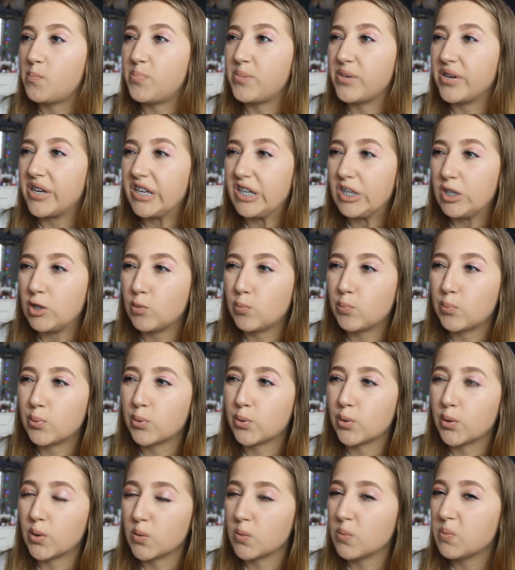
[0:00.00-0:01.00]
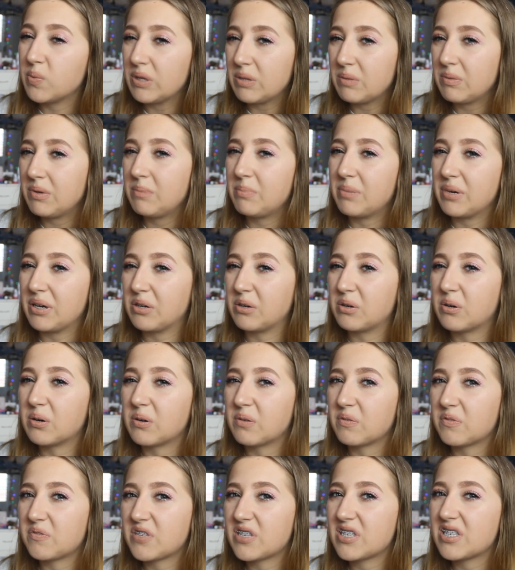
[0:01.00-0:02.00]
but you'd probably be
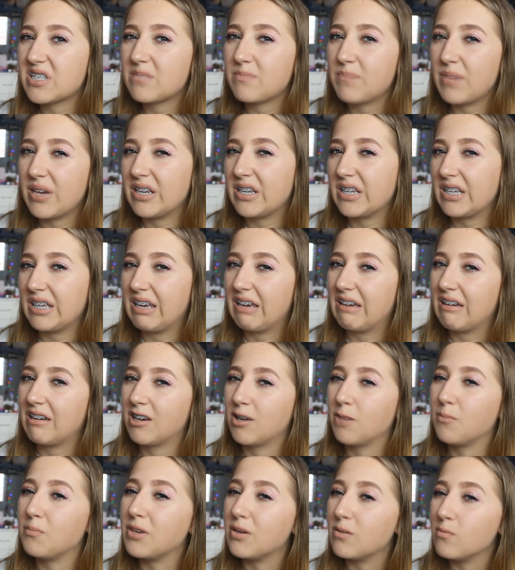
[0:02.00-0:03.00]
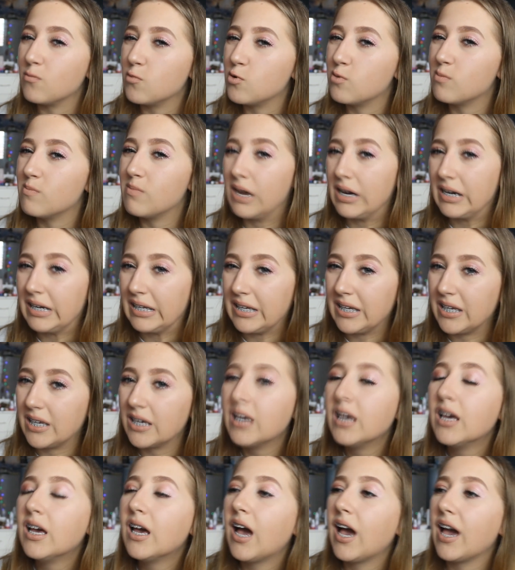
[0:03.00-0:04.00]
better off spending a bit more
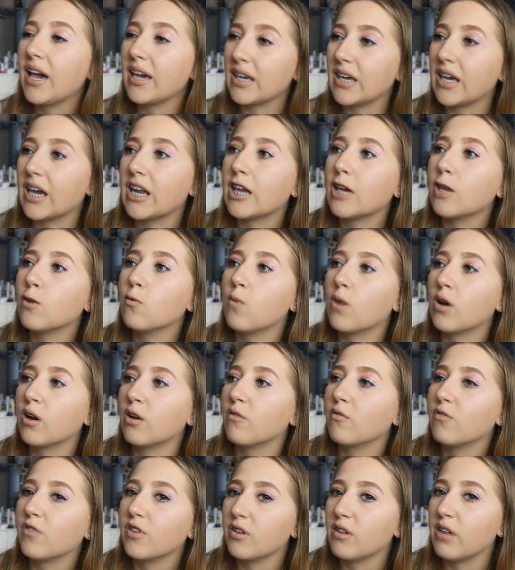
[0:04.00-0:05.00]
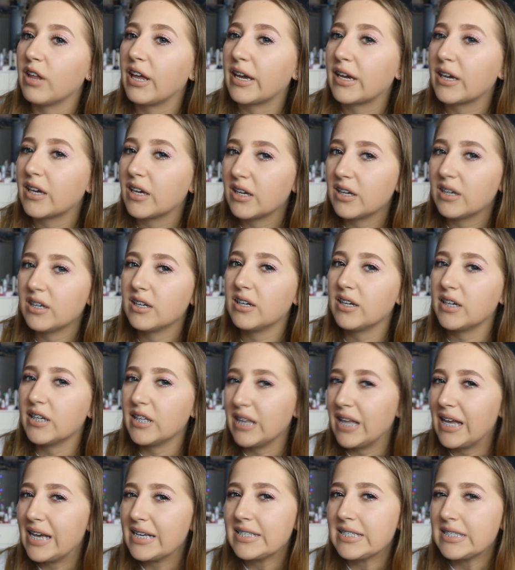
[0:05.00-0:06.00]
money and getting one of the like
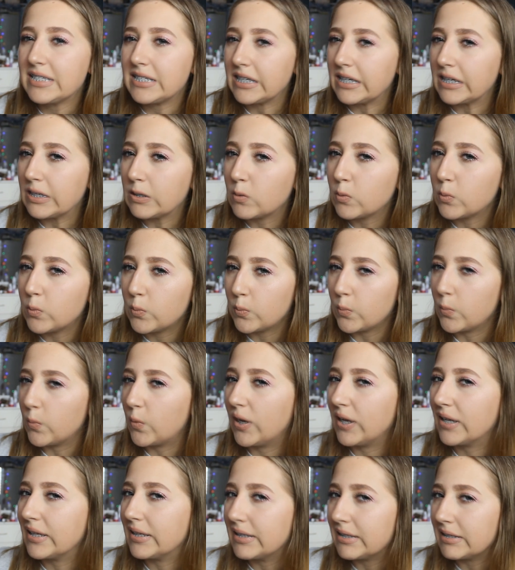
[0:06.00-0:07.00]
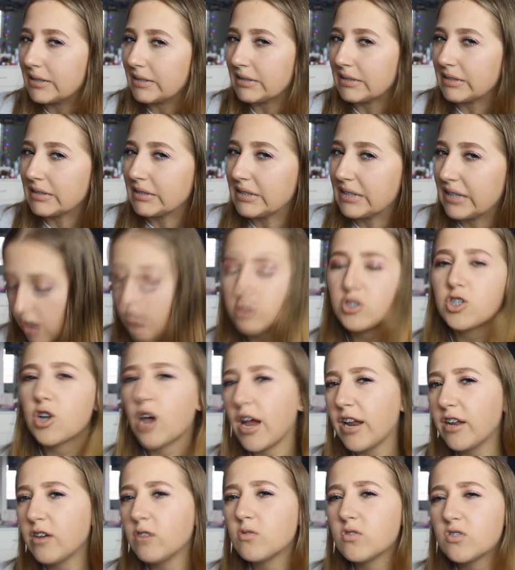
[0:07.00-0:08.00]
elastic ones. I'll
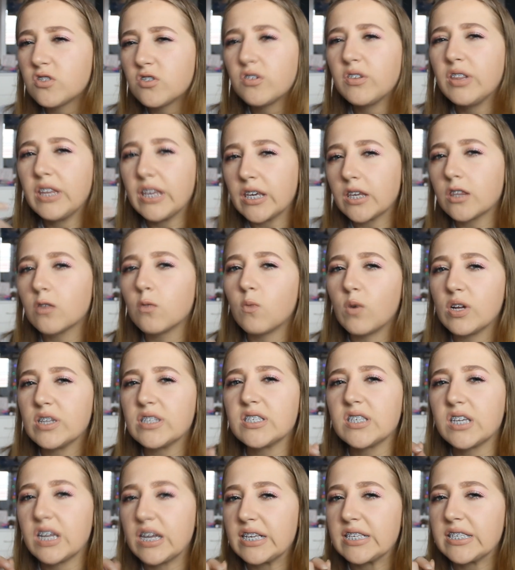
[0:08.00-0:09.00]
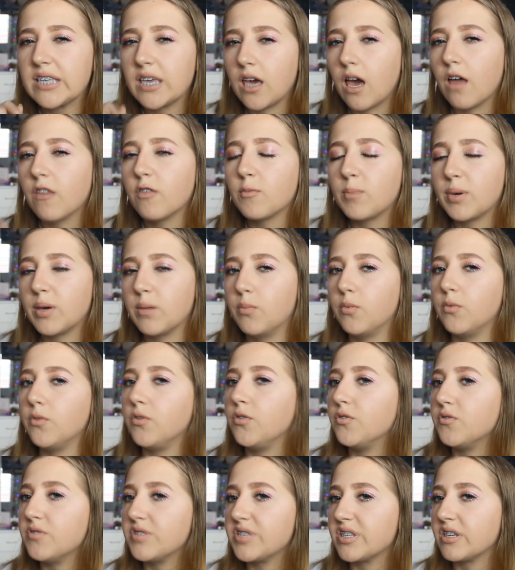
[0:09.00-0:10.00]
try to also link the ones that I see other people
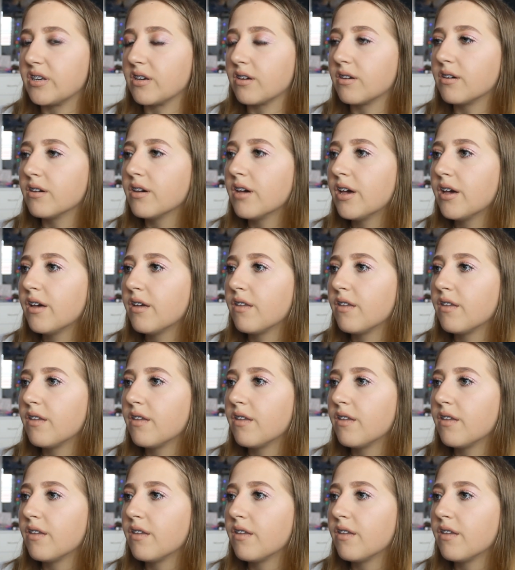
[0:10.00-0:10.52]
using